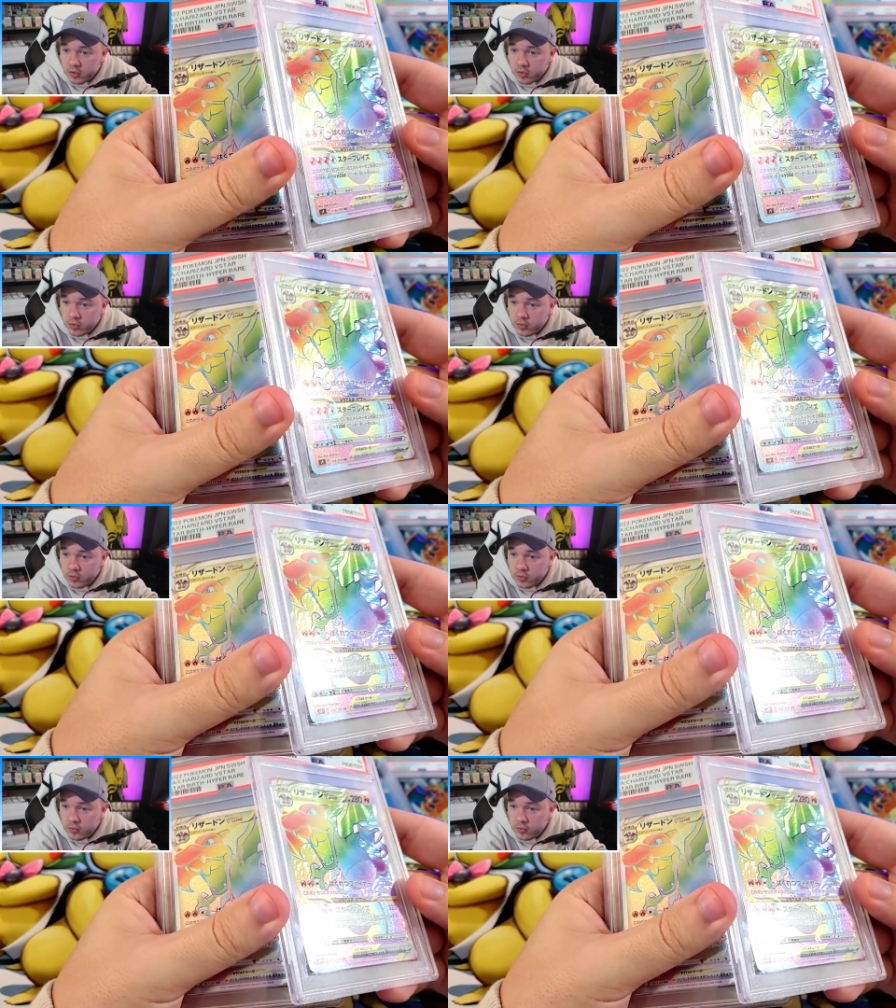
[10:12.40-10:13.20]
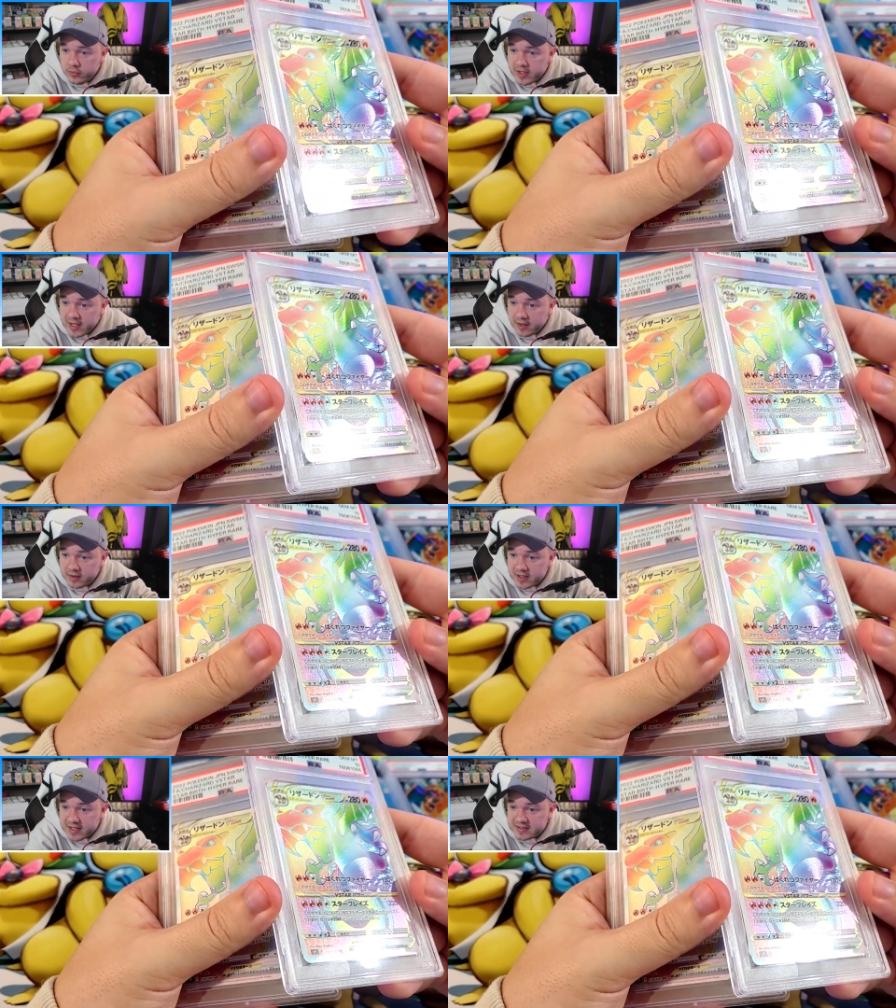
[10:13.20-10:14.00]
Oh, yeah.
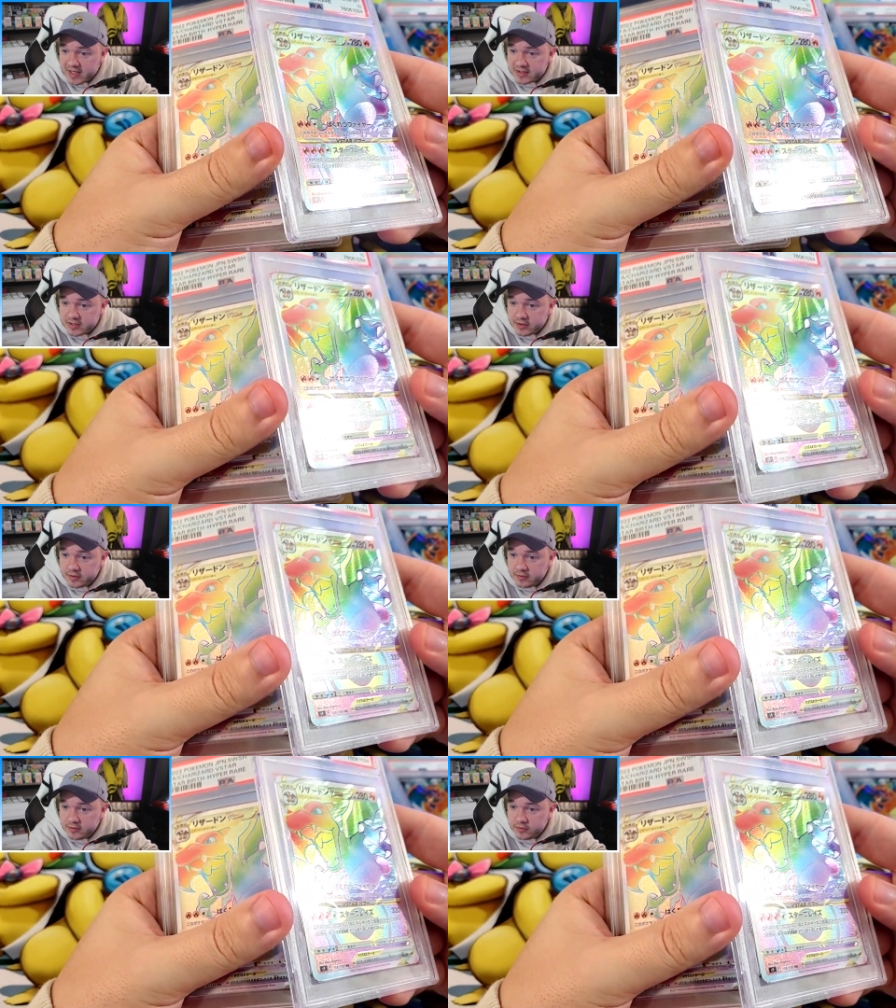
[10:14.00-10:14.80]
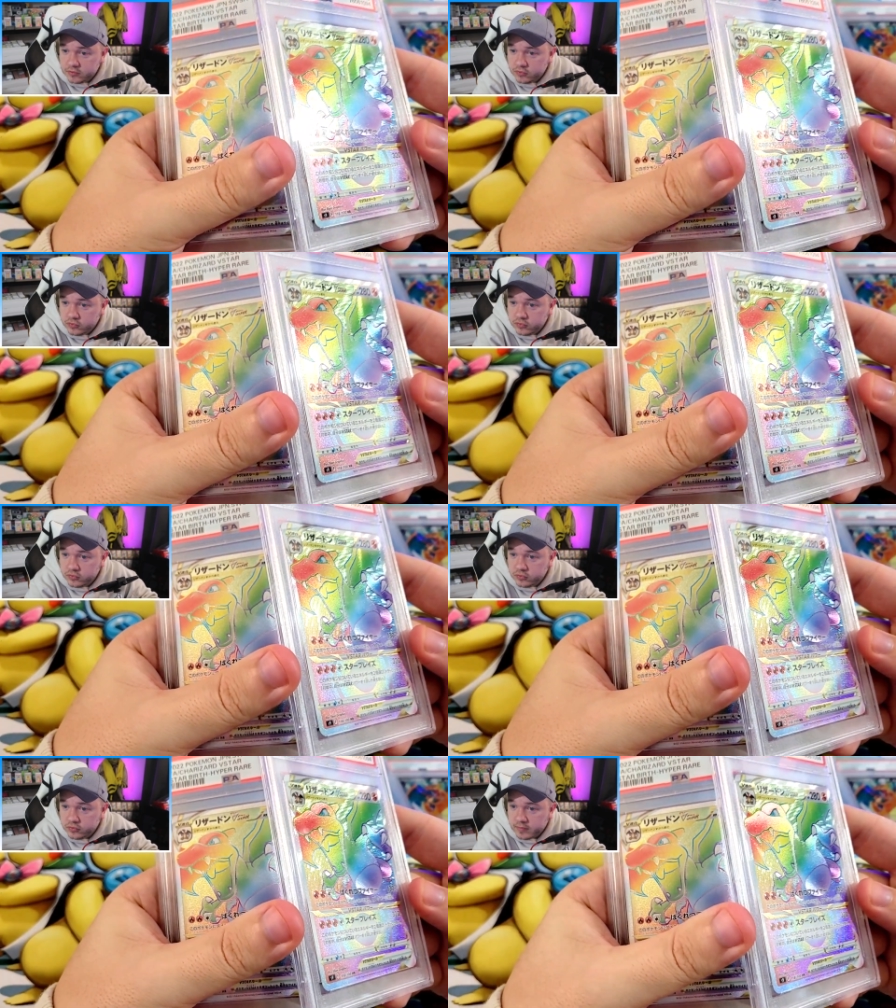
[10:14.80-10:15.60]
Look at that texture.
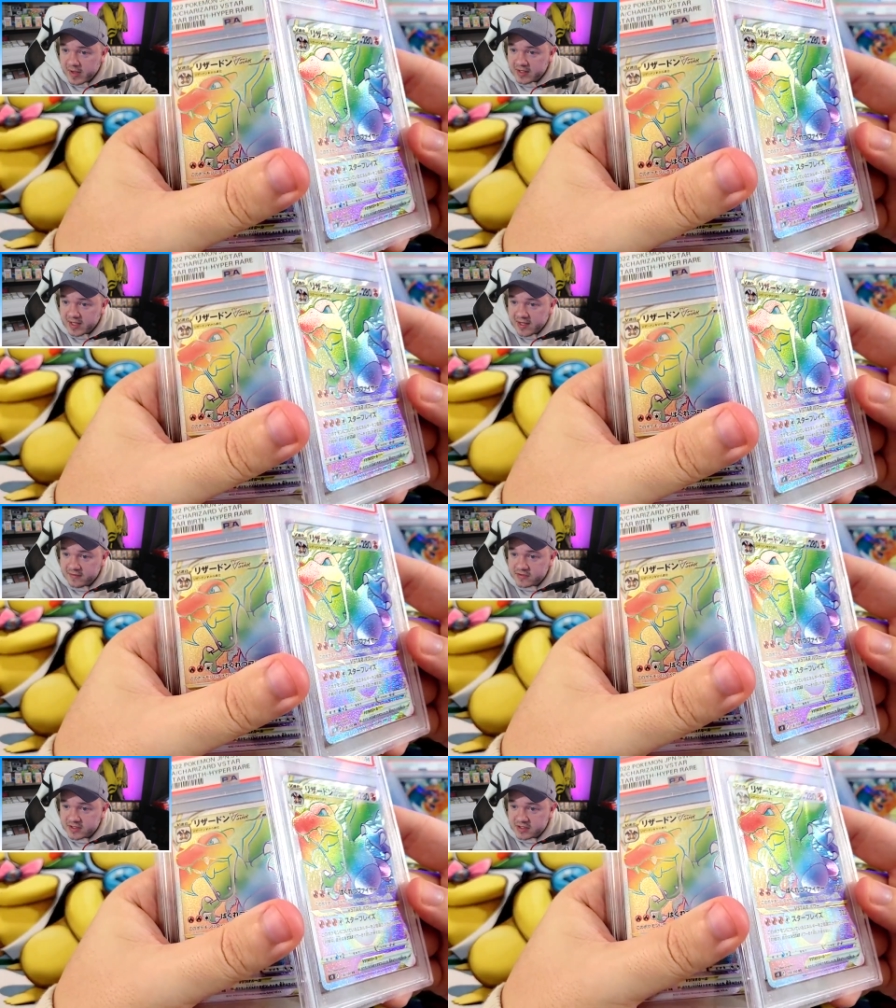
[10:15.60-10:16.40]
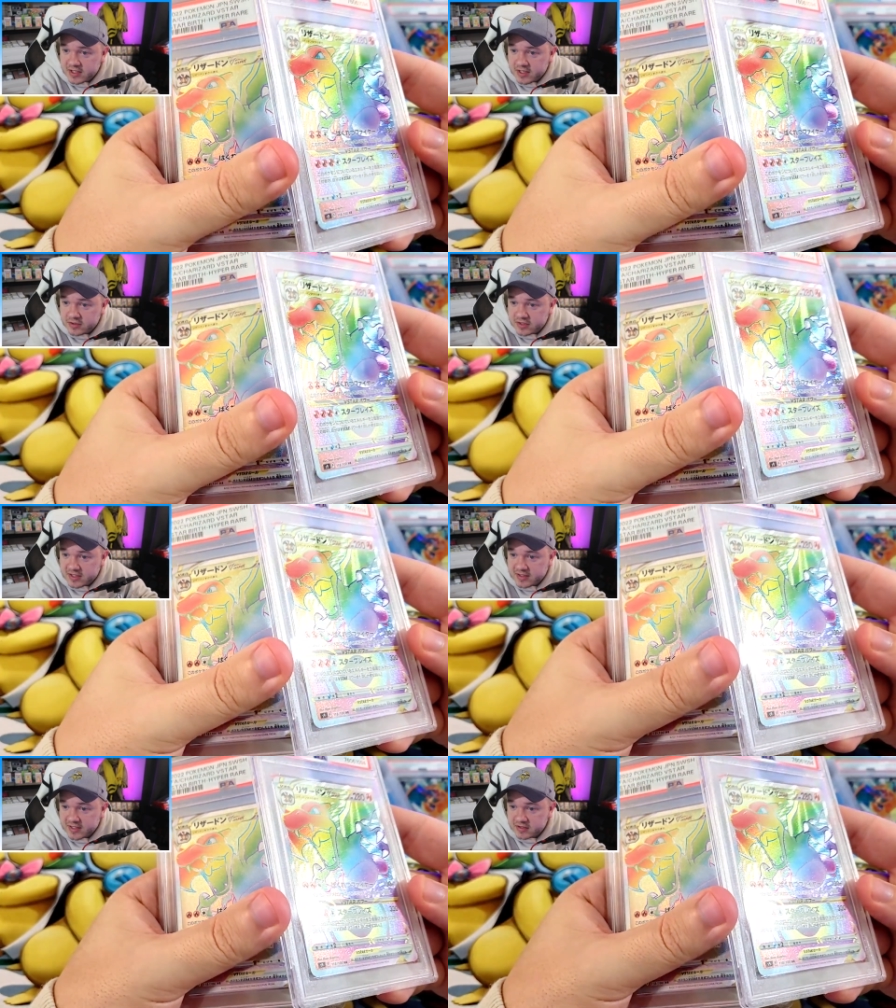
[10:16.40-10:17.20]
Oof. Man, they give such an
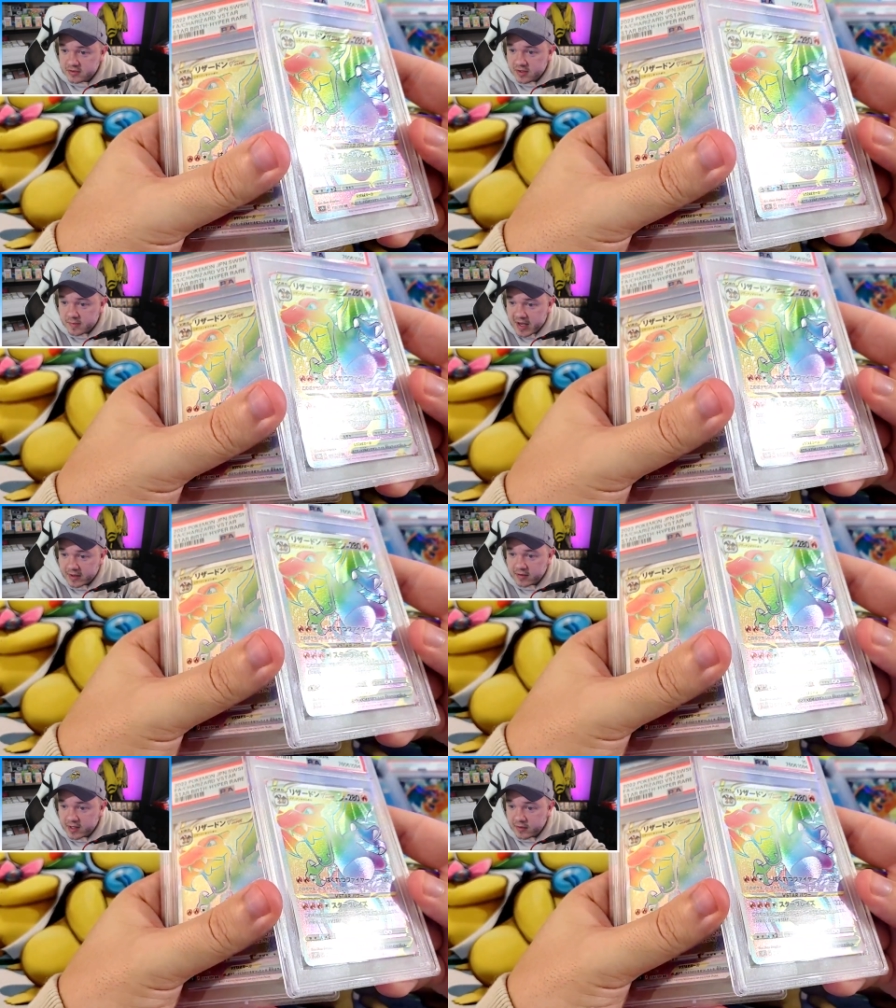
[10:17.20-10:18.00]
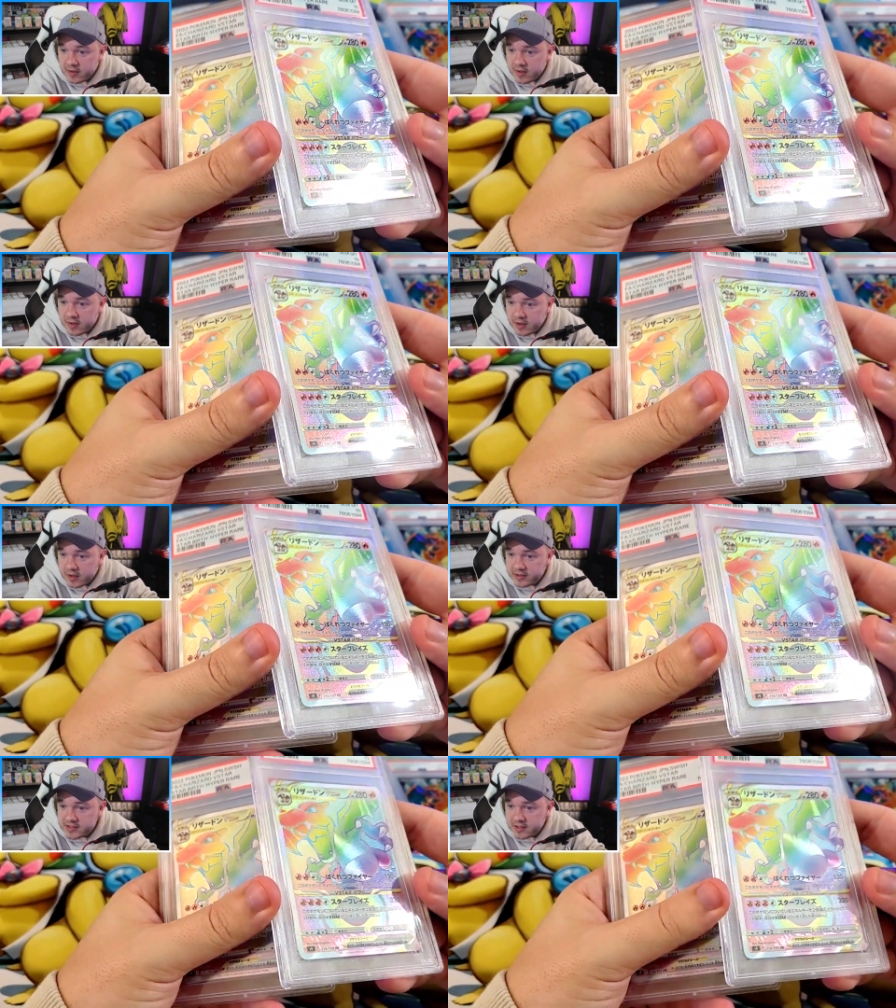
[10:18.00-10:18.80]
interesting texture to the background
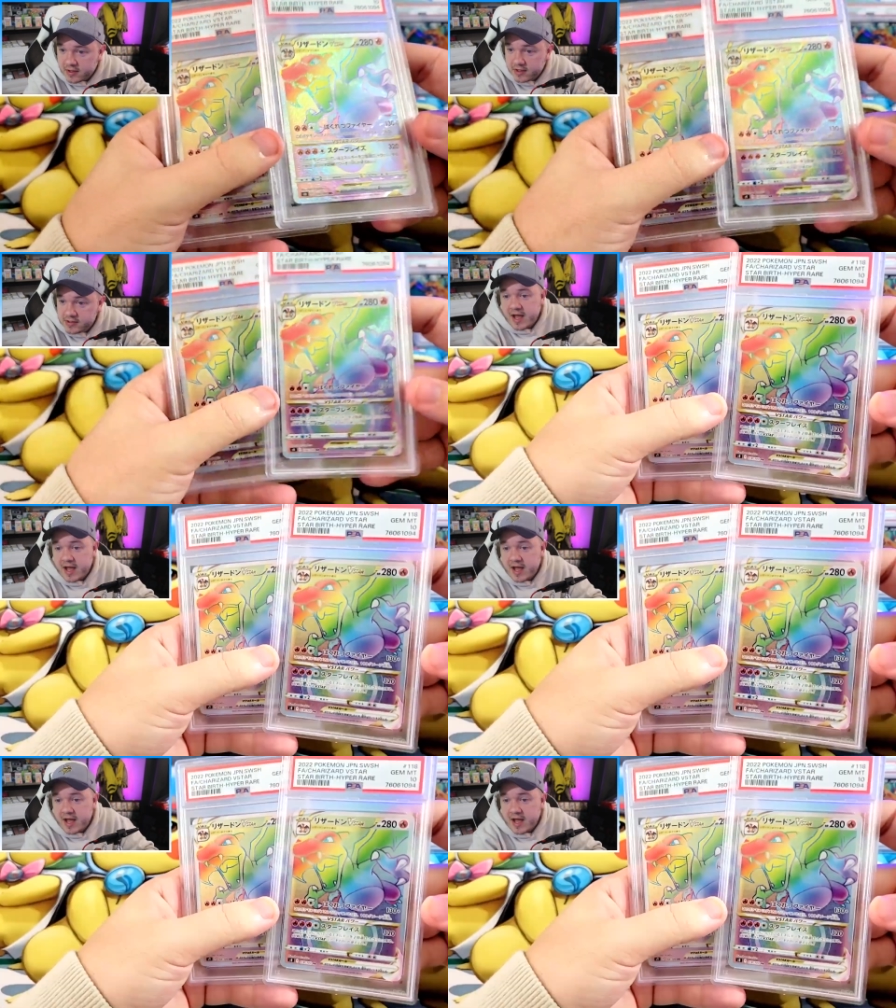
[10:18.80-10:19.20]
on these cards.